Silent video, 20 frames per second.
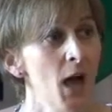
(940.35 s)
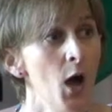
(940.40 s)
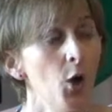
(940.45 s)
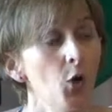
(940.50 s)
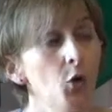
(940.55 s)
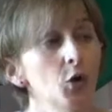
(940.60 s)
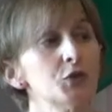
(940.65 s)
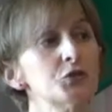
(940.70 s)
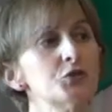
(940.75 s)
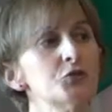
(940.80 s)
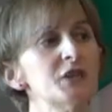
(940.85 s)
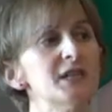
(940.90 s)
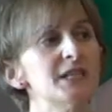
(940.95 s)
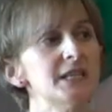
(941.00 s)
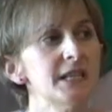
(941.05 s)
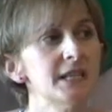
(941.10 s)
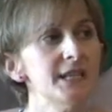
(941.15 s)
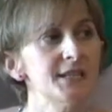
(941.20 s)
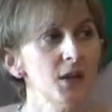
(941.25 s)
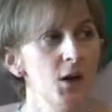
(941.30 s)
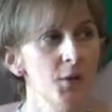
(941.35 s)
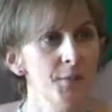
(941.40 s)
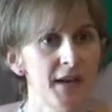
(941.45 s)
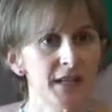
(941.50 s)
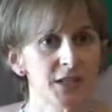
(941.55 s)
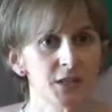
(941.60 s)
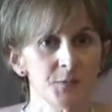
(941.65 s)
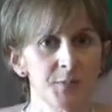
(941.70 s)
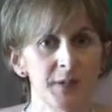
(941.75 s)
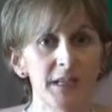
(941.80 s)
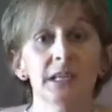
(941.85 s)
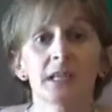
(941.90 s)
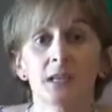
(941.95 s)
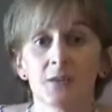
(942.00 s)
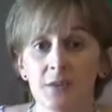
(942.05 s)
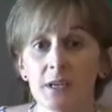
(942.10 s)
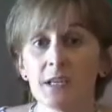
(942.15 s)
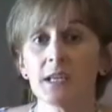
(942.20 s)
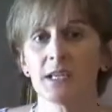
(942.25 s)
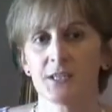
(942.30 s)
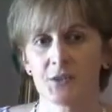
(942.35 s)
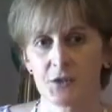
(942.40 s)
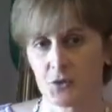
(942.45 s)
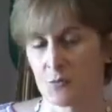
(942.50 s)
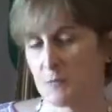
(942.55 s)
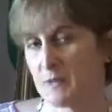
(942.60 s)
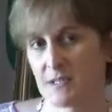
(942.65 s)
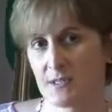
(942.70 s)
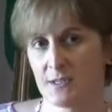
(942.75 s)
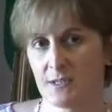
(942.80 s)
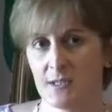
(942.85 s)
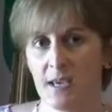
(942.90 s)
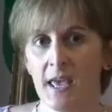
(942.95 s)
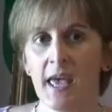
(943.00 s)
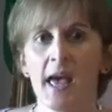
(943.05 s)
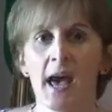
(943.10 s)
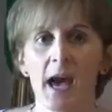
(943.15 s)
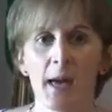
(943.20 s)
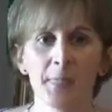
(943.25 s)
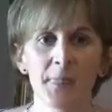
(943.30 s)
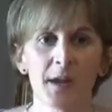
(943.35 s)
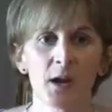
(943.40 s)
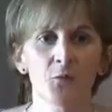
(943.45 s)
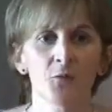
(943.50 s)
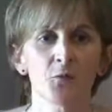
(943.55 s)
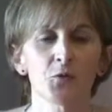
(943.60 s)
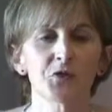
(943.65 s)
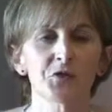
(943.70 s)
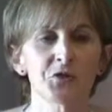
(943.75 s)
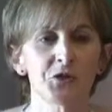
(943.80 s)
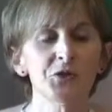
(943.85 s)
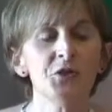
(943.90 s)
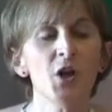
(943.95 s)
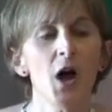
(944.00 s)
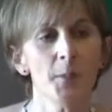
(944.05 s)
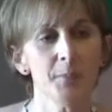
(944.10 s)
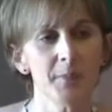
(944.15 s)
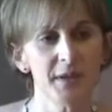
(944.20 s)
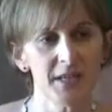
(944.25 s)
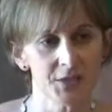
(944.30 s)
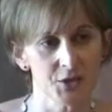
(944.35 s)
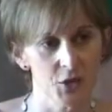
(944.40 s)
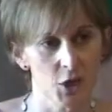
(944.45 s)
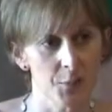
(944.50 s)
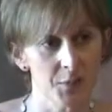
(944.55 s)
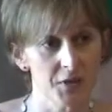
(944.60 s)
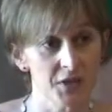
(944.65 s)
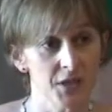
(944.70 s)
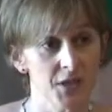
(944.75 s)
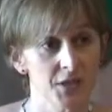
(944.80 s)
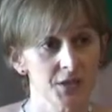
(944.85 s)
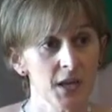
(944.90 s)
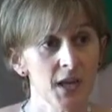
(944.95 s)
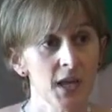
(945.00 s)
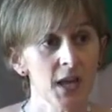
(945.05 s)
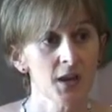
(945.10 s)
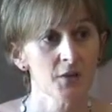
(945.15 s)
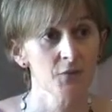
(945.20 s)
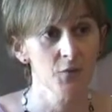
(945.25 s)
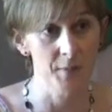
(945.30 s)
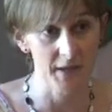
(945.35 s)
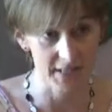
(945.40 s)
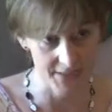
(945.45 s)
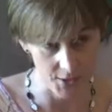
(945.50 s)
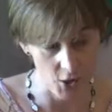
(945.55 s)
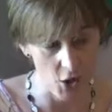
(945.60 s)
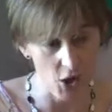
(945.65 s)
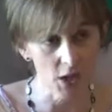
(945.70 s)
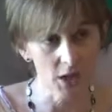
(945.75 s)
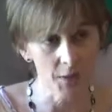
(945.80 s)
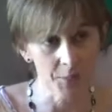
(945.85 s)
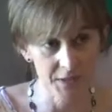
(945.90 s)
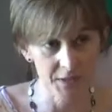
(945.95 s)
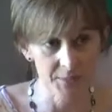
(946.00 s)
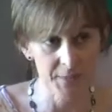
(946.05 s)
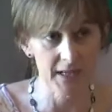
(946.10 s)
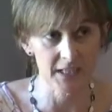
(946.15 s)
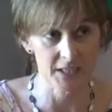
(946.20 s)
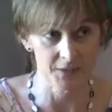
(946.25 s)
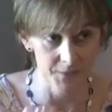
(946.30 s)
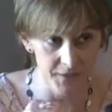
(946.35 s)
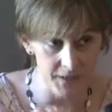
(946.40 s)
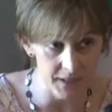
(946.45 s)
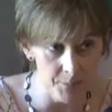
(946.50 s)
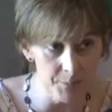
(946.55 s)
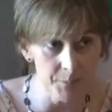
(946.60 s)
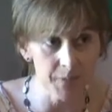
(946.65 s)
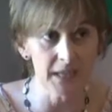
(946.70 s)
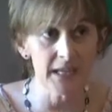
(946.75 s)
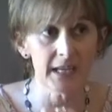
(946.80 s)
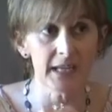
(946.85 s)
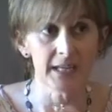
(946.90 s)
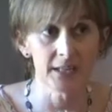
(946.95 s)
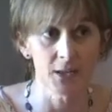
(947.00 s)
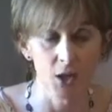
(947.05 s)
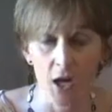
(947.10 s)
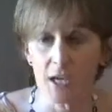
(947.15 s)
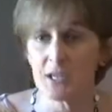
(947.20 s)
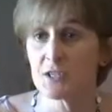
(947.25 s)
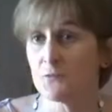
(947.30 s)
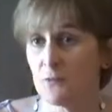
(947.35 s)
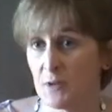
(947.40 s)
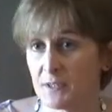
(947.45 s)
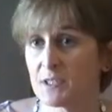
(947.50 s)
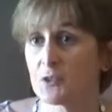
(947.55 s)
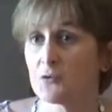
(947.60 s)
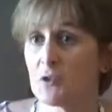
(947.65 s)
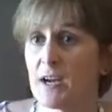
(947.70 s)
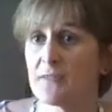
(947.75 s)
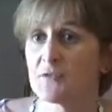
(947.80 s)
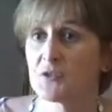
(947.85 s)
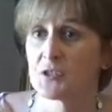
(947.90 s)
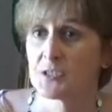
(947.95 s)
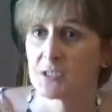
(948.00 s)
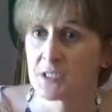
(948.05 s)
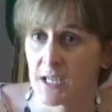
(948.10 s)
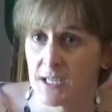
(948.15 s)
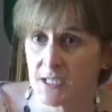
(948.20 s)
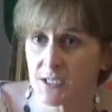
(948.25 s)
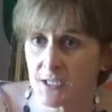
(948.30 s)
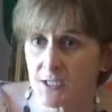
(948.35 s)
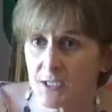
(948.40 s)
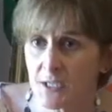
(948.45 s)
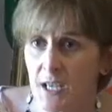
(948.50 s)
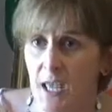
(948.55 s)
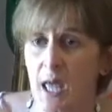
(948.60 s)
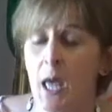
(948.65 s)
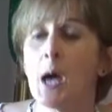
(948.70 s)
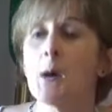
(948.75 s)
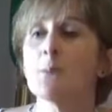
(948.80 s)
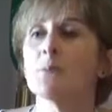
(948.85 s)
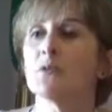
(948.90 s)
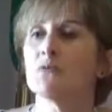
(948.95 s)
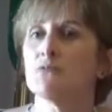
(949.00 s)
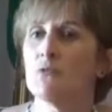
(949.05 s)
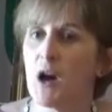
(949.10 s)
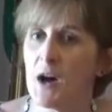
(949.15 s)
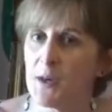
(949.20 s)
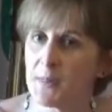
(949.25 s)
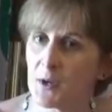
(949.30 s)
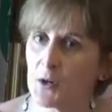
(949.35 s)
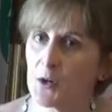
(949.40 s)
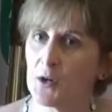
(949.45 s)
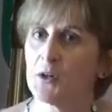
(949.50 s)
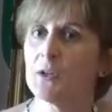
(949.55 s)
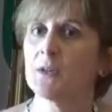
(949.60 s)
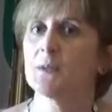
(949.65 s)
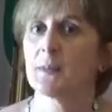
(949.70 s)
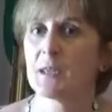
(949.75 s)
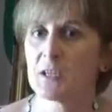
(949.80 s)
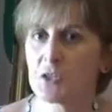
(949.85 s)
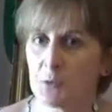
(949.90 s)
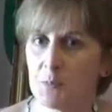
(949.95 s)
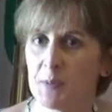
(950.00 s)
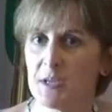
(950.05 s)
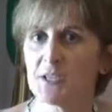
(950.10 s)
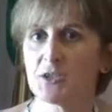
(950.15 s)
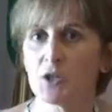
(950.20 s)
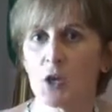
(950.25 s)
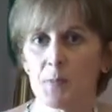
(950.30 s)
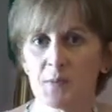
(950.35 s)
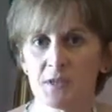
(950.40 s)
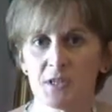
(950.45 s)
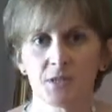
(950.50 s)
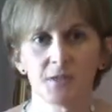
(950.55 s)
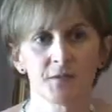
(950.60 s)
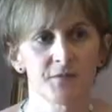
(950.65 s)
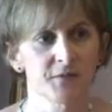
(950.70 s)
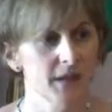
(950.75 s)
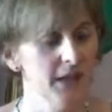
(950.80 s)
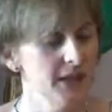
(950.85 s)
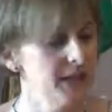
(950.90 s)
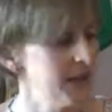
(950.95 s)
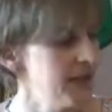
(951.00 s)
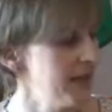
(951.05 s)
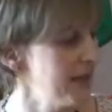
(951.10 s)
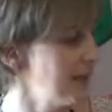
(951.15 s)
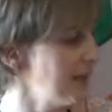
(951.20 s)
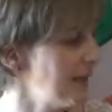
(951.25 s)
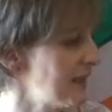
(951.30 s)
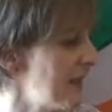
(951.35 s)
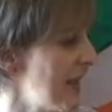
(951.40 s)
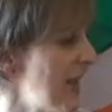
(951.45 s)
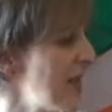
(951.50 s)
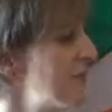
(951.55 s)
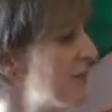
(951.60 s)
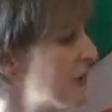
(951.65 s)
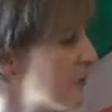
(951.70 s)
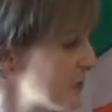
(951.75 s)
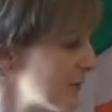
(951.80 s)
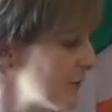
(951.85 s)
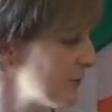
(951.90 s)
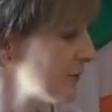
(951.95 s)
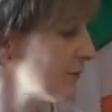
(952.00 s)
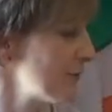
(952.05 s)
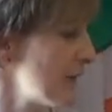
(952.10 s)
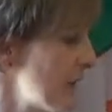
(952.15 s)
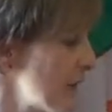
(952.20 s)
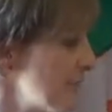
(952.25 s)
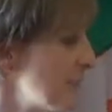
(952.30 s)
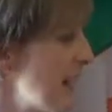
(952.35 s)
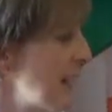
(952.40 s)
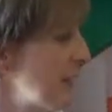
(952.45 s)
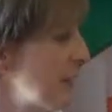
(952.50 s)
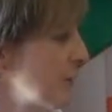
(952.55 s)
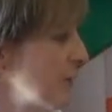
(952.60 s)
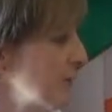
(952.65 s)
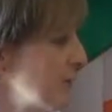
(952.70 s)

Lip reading: all treaties are meant to be living instruments and therefore should not be interpreted from a historical perspective simply in light of what the drafters intended, but rather they should be interpreted in an evolutive manner.